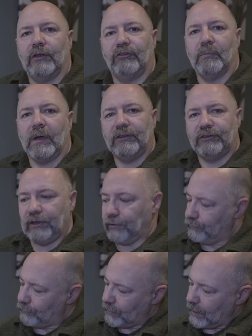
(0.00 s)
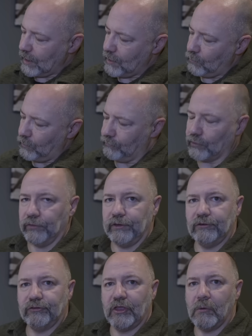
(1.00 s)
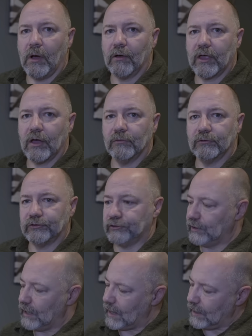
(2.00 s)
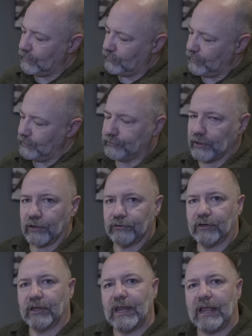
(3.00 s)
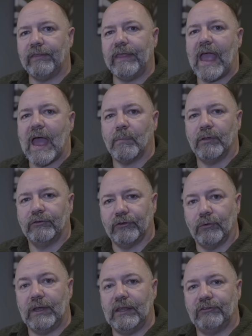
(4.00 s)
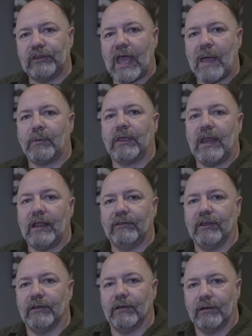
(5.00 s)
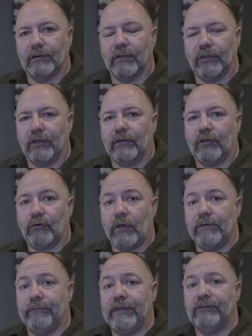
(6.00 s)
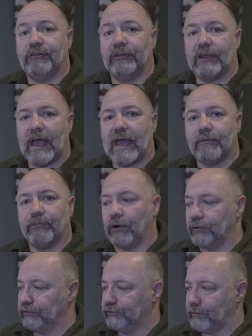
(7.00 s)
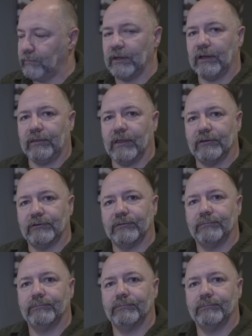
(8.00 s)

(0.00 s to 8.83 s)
as you might see on the front here, we've got these QR codes, and these are to connect the app. So it is app connected. Another great feature to have on something like this.